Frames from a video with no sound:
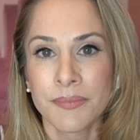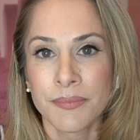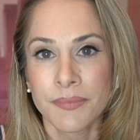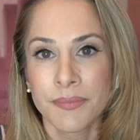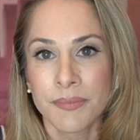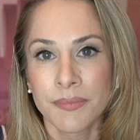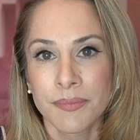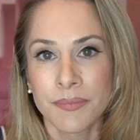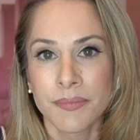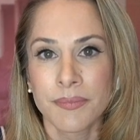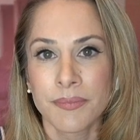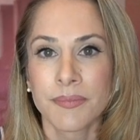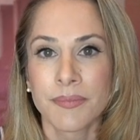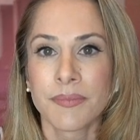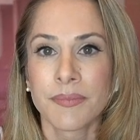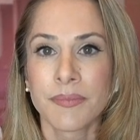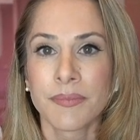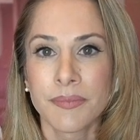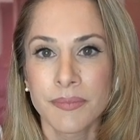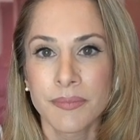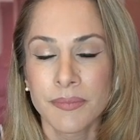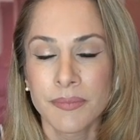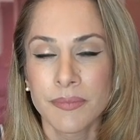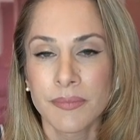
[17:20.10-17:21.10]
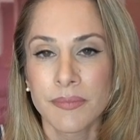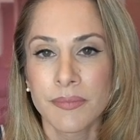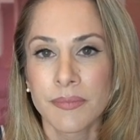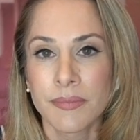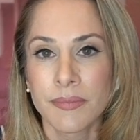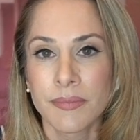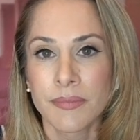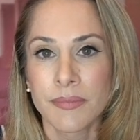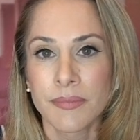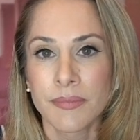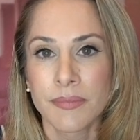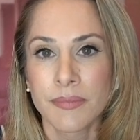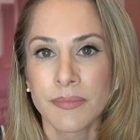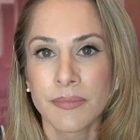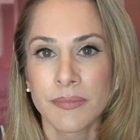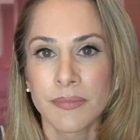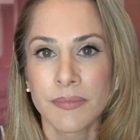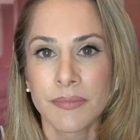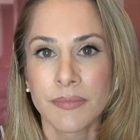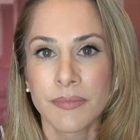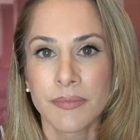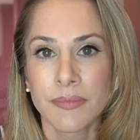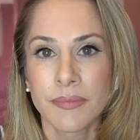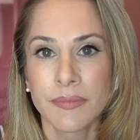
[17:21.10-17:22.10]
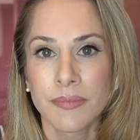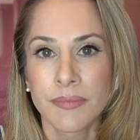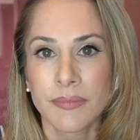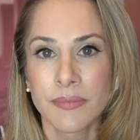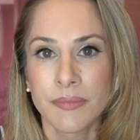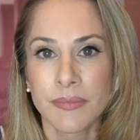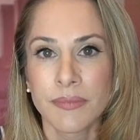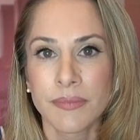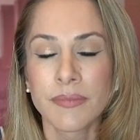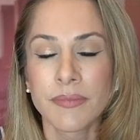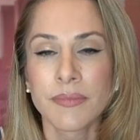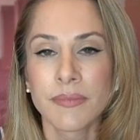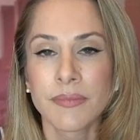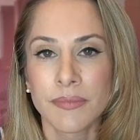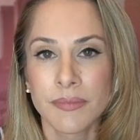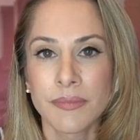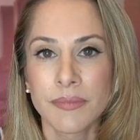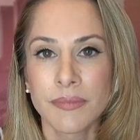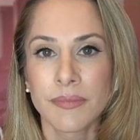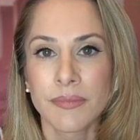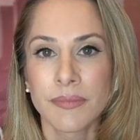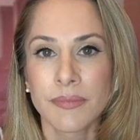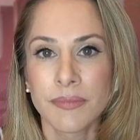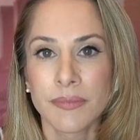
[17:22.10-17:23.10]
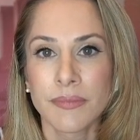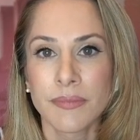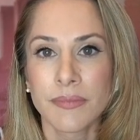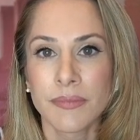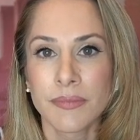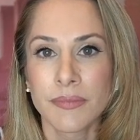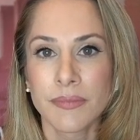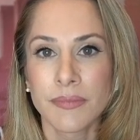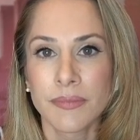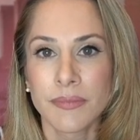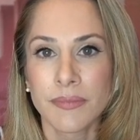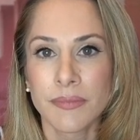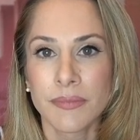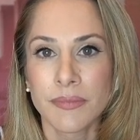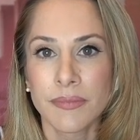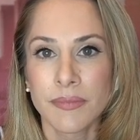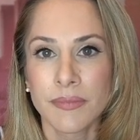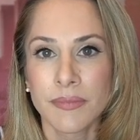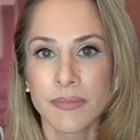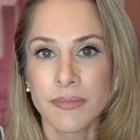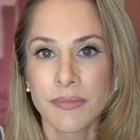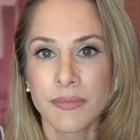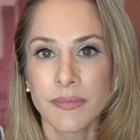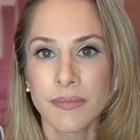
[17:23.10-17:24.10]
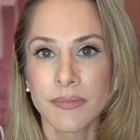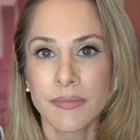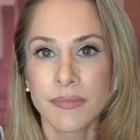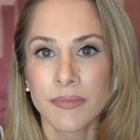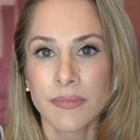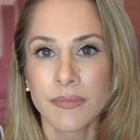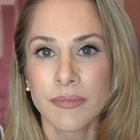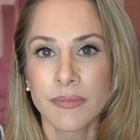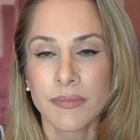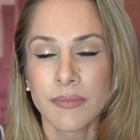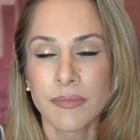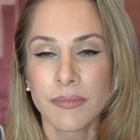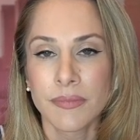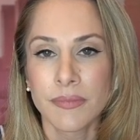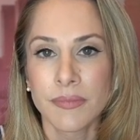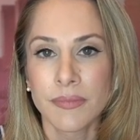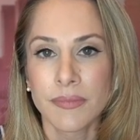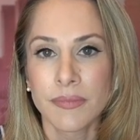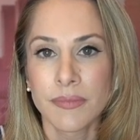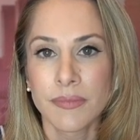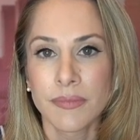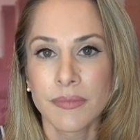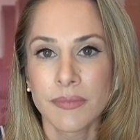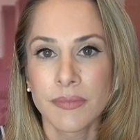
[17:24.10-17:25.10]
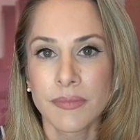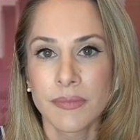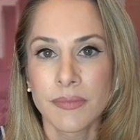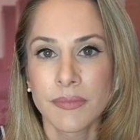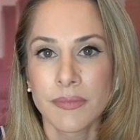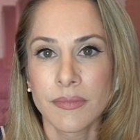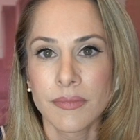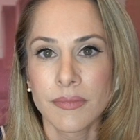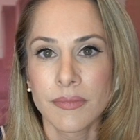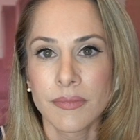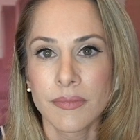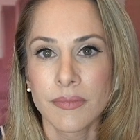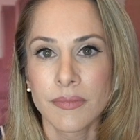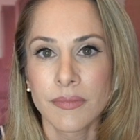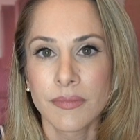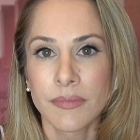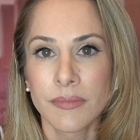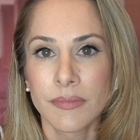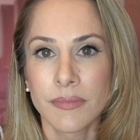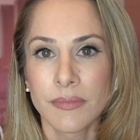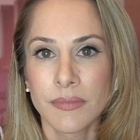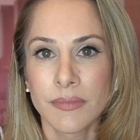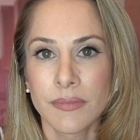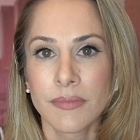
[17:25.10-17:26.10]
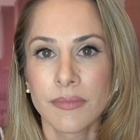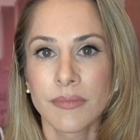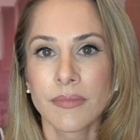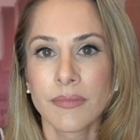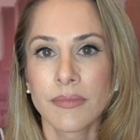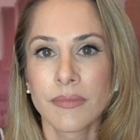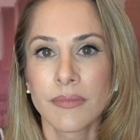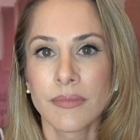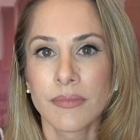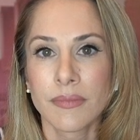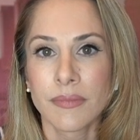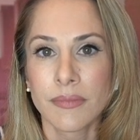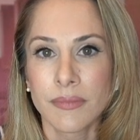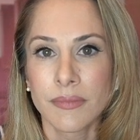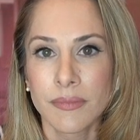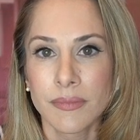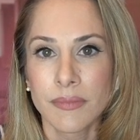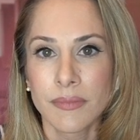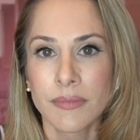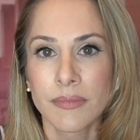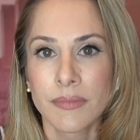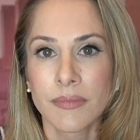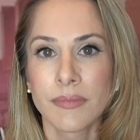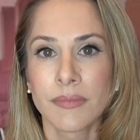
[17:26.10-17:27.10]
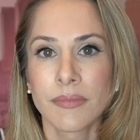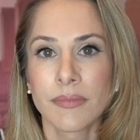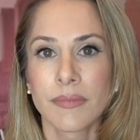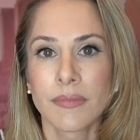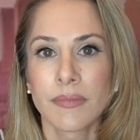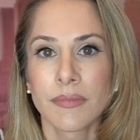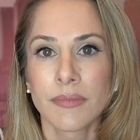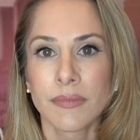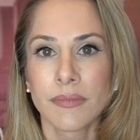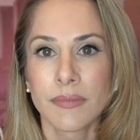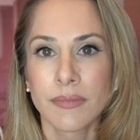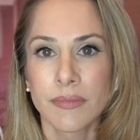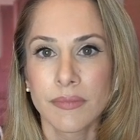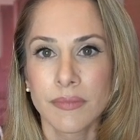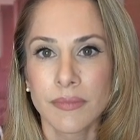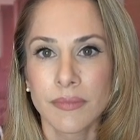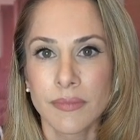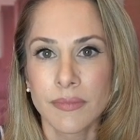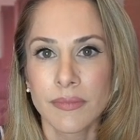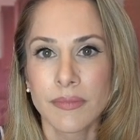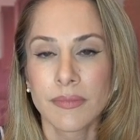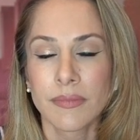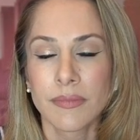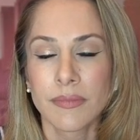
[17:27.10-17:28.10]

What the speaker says: This person isn't speaking.